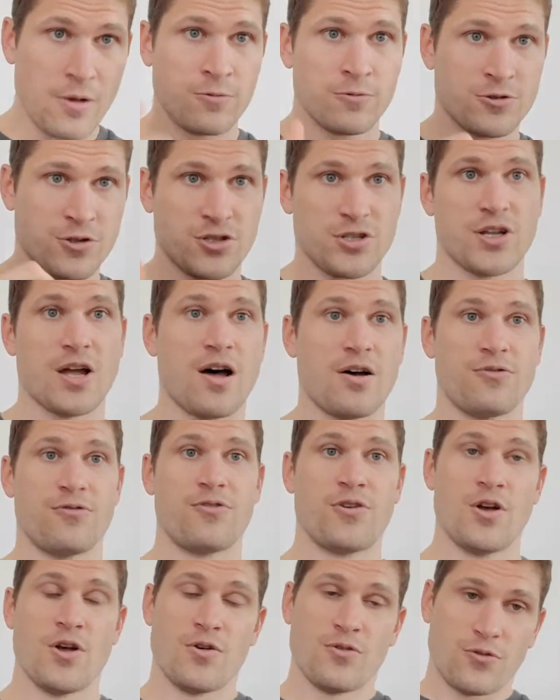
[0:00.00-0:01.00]

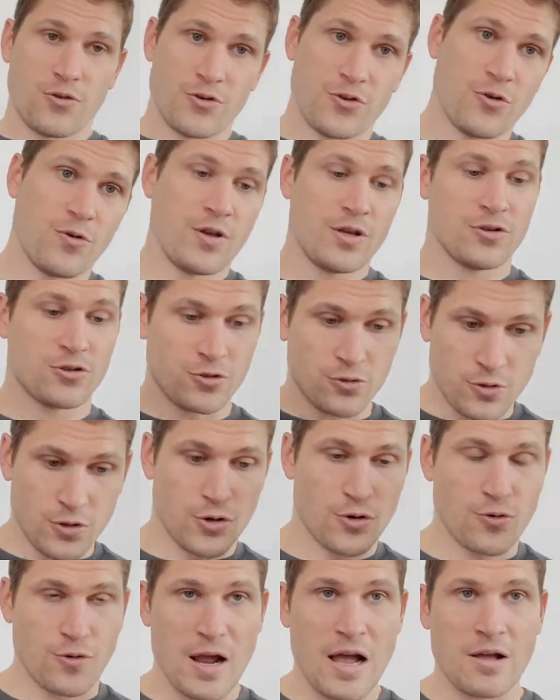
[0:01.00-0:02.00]
stuff for doing sort
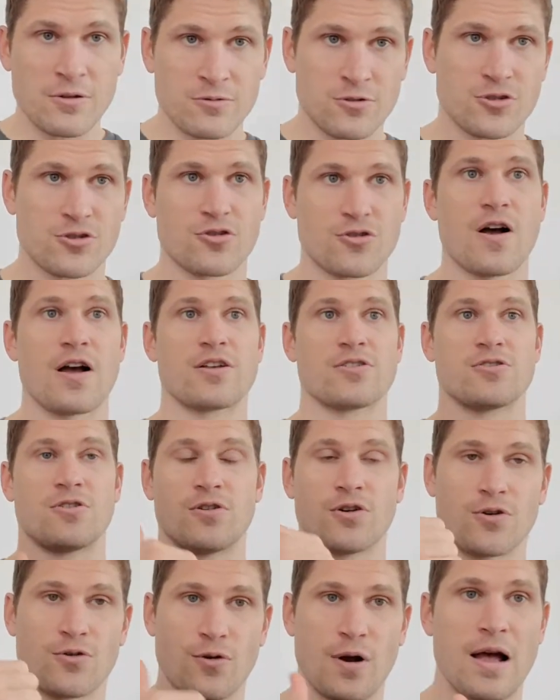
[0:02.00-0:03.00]
of ground strikes
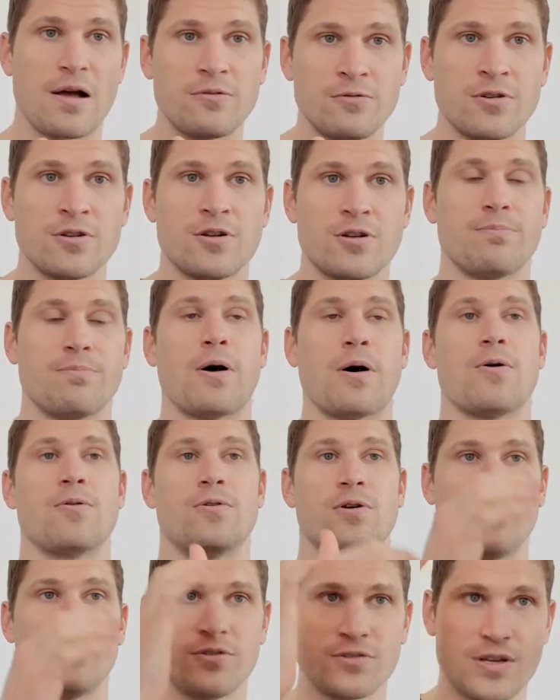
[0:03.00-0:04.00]
on a grounded
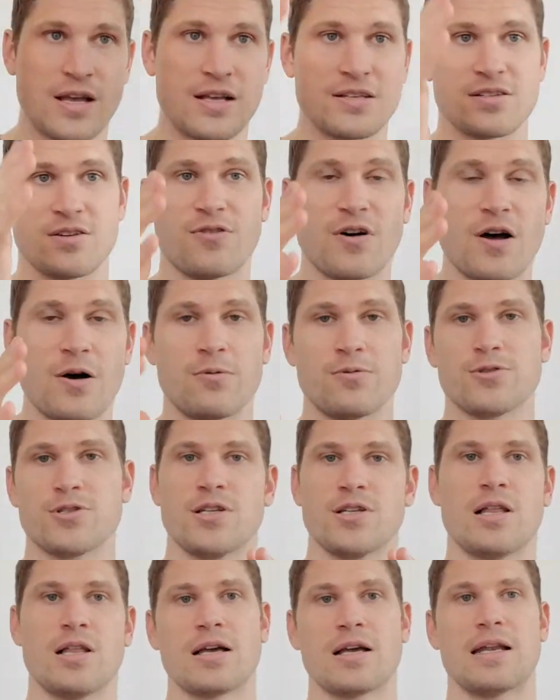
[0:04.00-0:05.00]
opponent as if I was
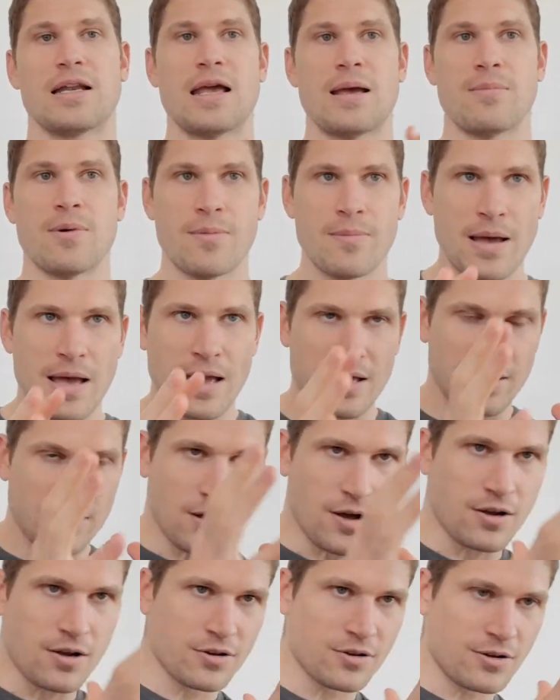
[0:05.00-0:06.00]
in like an MMA
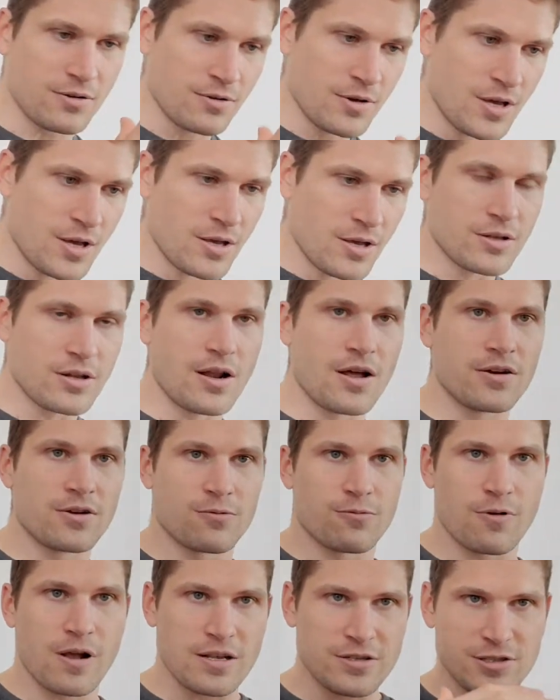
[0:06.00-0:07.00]
kind
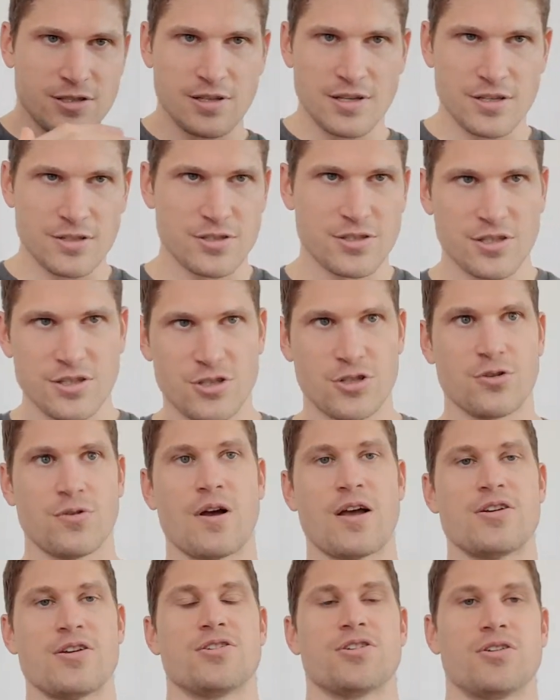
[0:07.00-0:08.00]
of wrestling
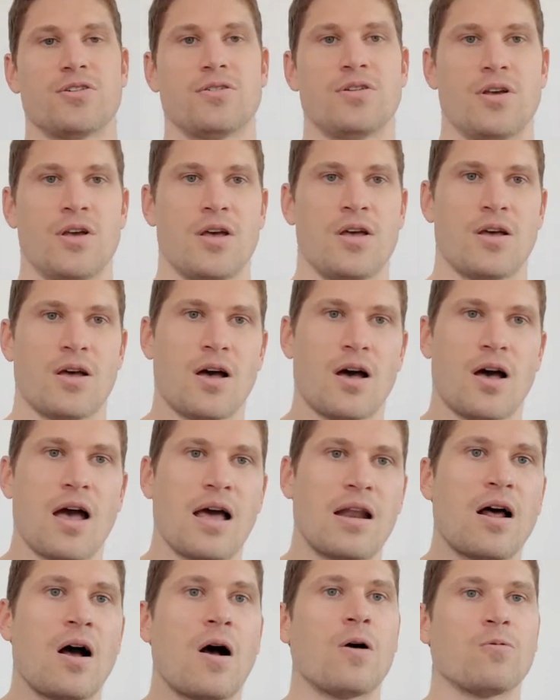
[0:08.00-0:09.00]
situation,
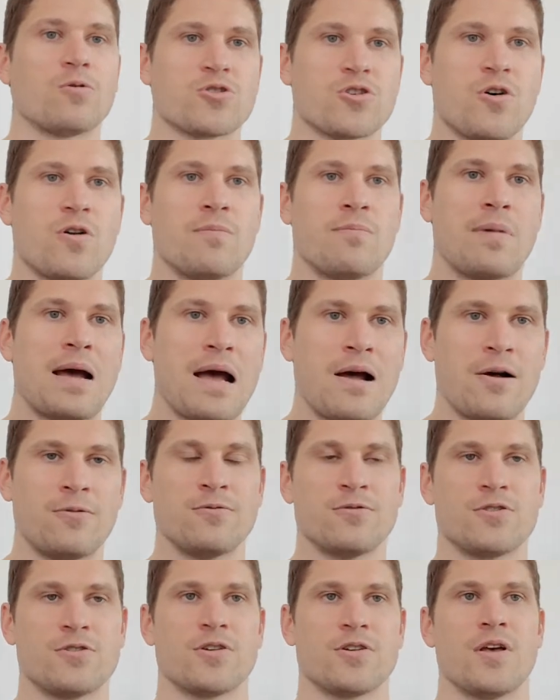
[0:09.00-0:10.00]
and I was on
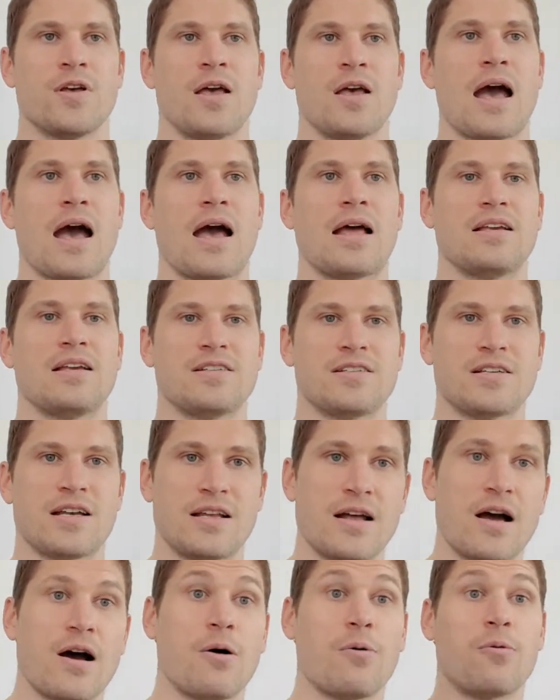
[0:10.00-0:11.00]
mount. And he
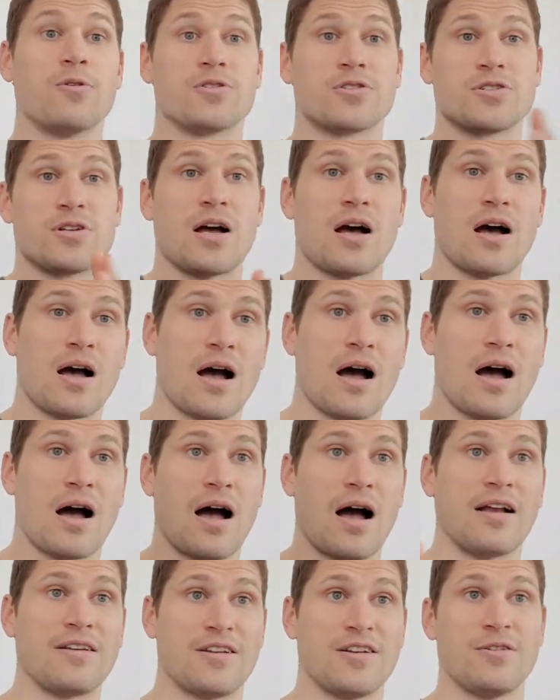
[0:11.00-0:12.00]
said,
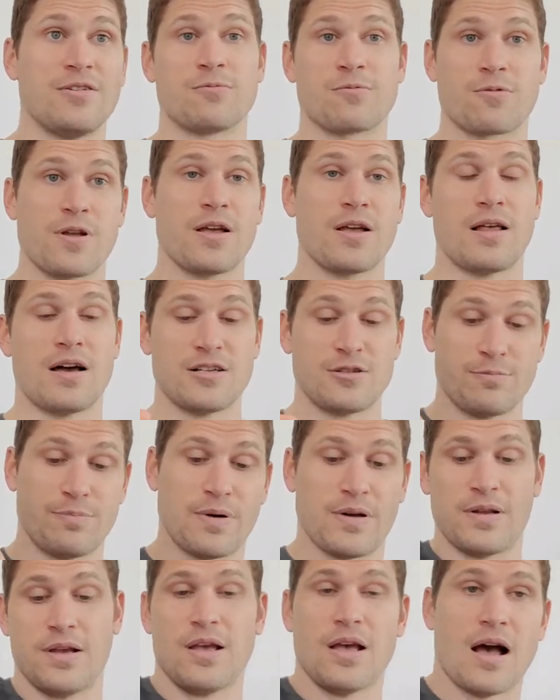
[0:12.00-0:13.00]
I didn't realize,
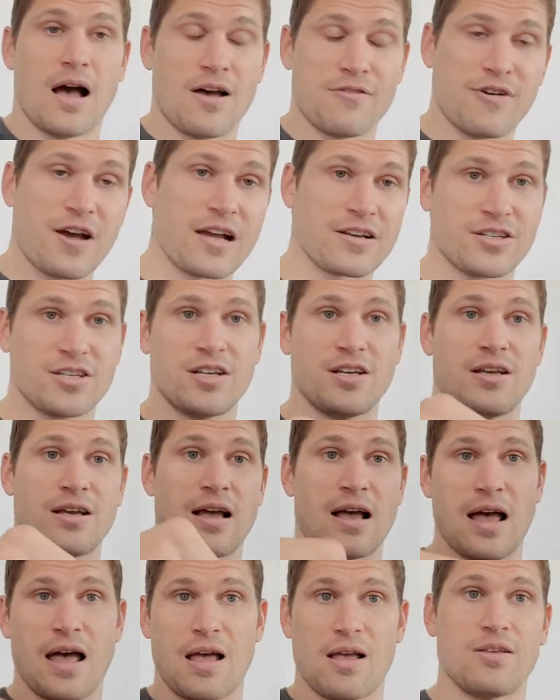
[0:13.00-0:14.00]
but I've
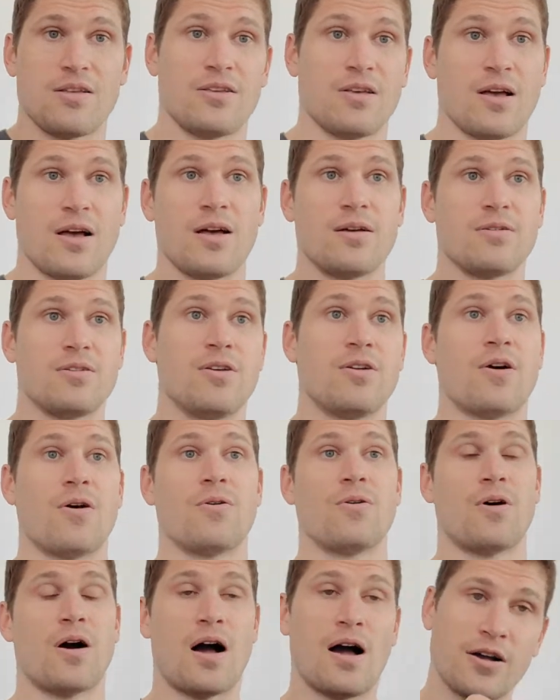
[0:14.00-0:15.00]
actually,
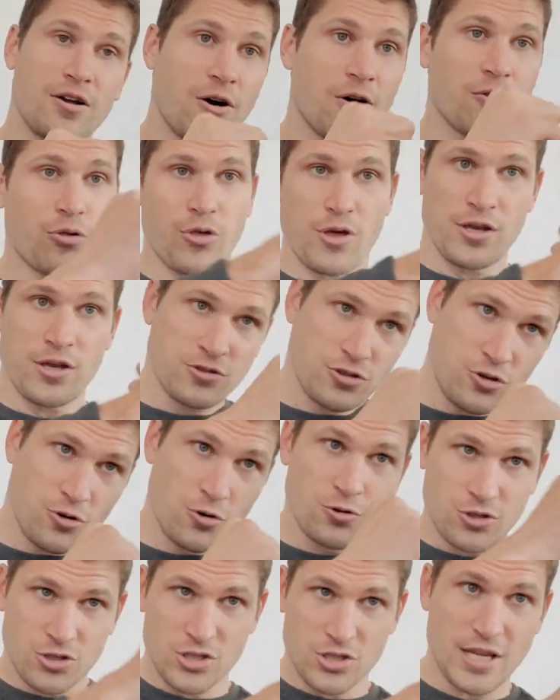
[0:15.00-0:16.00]
I got things
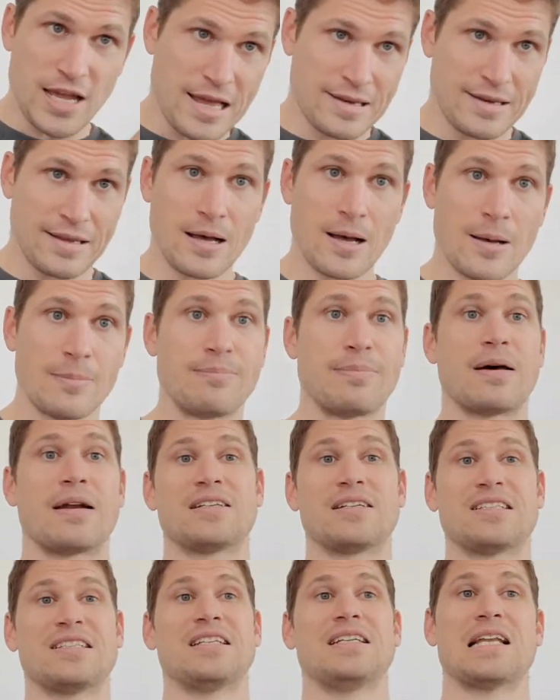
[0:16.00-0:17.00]
good standing up, but
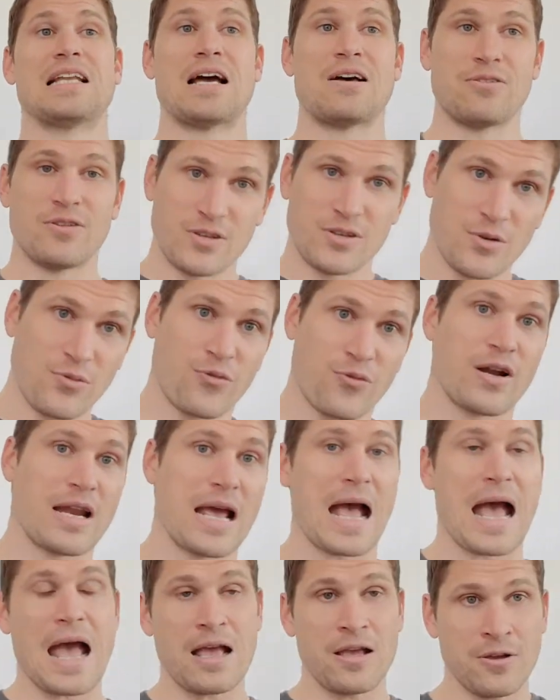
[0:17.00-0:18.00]
I see now the different
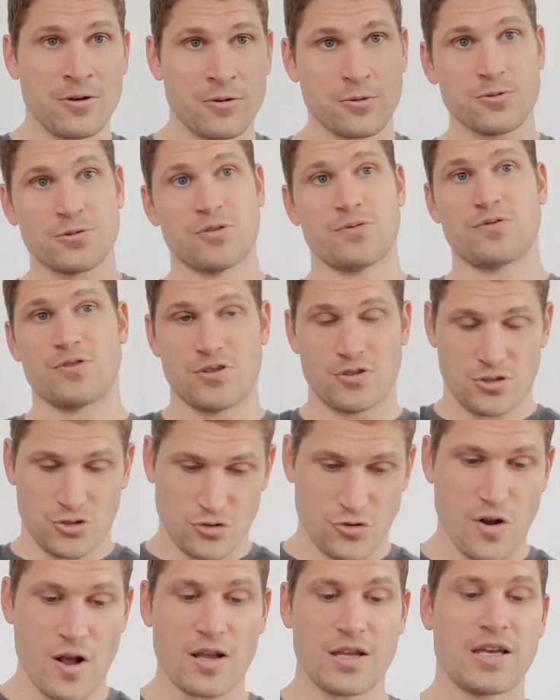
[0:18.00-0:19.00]
angles of the
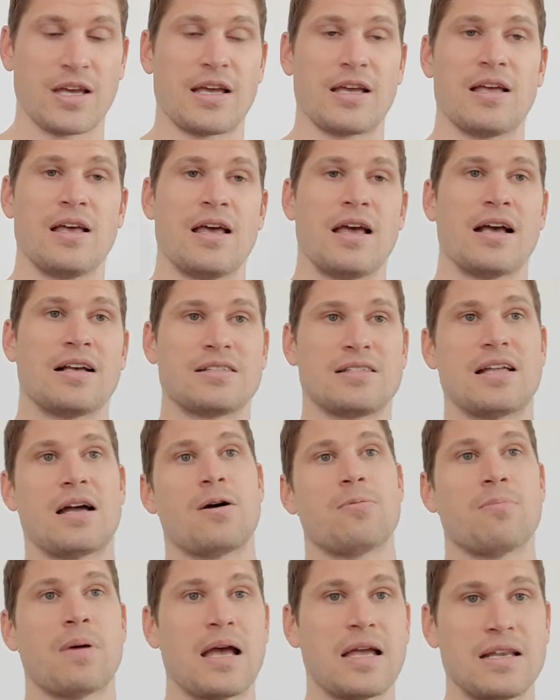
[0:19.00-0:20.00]
striking has
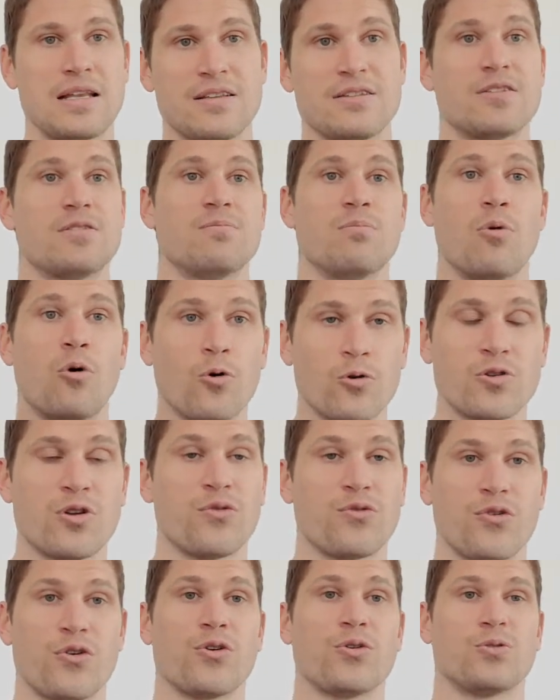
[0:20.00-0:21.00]
now made it more
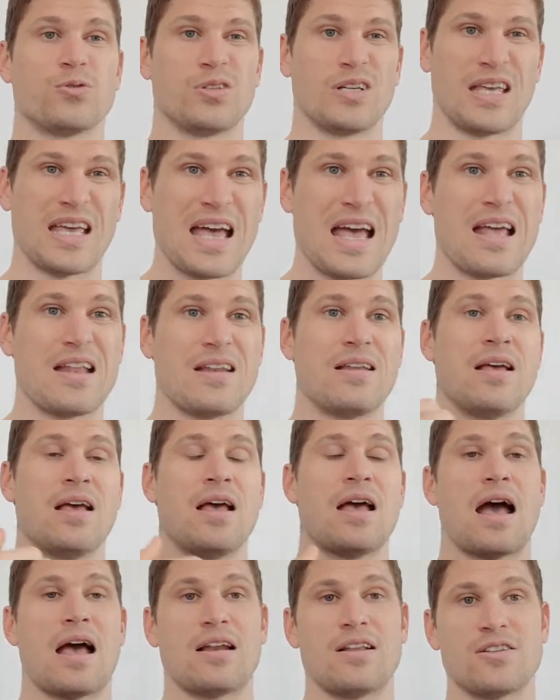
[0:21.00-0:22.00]
difficult again.
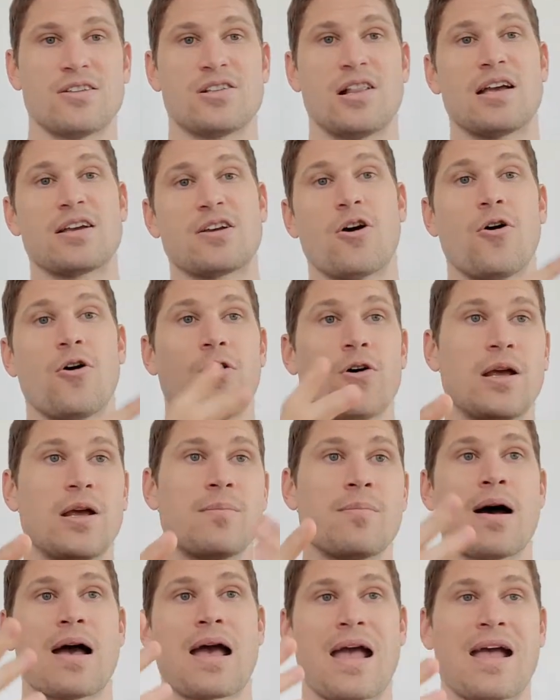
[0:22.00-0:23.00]
And it's like
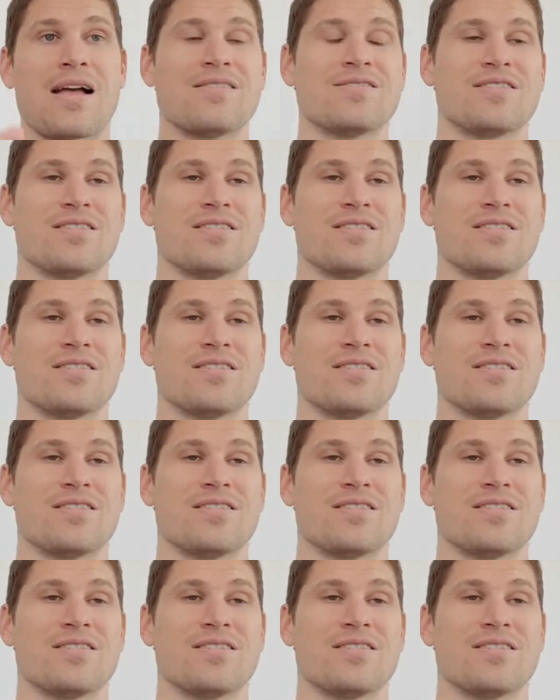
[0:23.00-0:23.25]
hurting my hands